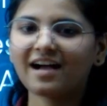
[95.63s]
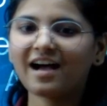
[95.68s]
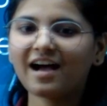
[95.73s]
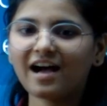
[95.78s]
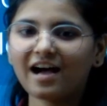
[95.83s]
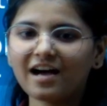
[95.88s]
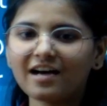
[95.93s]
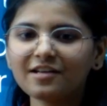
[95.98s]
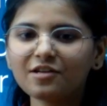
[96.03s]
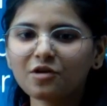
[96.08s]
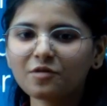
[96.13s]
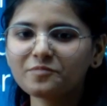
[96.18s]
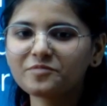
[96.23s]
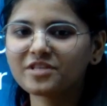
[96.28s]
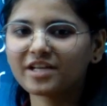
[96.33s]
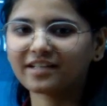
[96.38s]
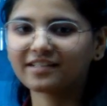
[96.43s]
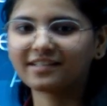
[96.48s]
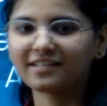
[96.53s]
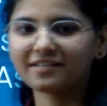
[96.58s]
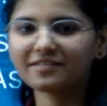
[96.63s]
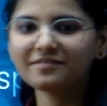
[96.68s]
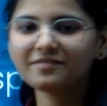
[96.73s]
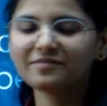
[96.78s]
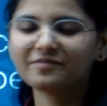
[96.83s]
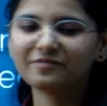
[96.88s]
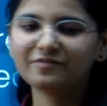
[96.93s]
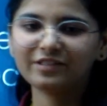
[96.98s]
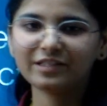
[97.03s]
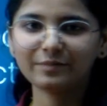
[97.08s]
Our objective
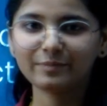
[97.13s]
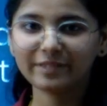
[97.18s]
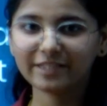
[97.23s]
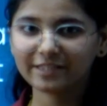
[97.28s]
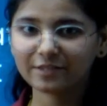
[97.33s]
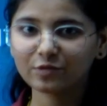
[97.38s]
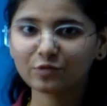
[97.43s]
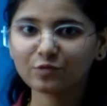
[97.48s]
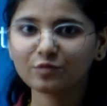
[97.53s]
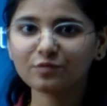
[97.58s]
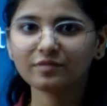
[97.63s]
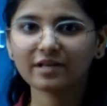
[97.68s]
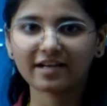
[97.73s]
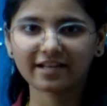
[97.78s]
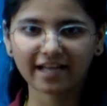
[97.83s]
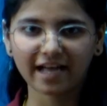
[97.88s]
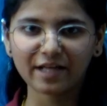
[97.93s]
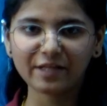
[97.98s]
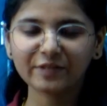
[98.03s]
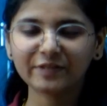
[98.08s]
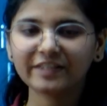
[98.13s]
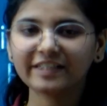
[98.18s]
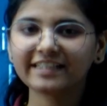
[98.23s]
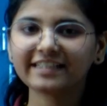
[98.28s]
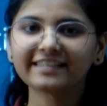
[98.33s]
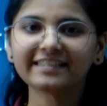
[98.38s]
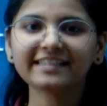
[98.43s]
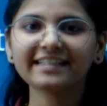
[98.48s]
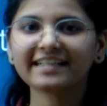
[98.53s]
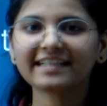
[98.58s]
will be to
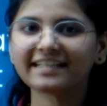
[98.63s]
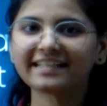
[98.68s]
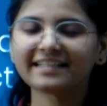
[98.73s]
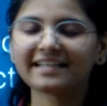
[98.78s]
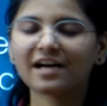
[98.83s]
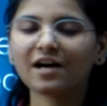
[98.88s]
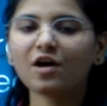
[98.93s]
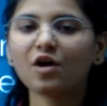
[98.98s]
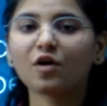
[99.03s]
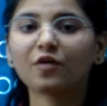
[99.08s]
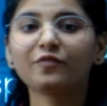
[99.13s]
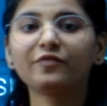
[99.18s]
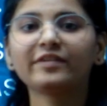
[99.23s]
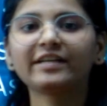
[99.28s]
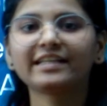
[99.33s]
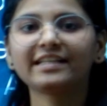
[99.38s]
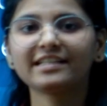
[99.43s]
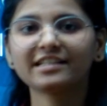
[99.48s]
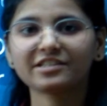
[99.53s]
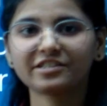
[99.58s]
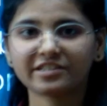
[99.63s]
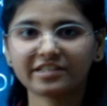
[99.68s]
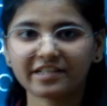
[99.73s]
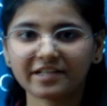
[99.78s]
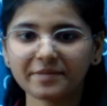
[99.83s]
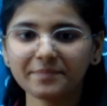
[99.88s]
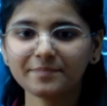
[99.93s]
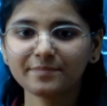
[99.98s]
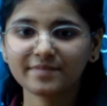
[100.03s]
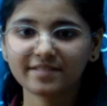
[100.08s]
calculate the area of various
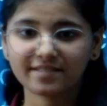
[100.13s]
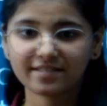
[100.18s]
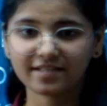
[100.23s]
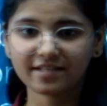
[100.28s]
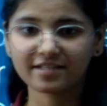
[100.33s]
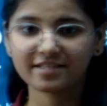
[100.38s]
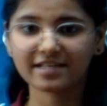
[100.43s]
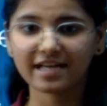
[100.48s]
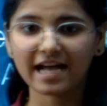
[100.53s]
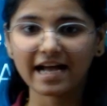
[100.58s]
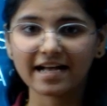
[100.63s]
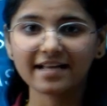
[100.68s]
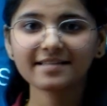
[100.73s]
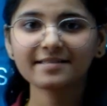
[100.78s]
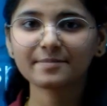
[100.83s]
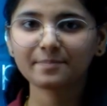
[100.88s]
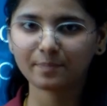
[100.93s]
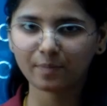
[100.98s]
shapes such as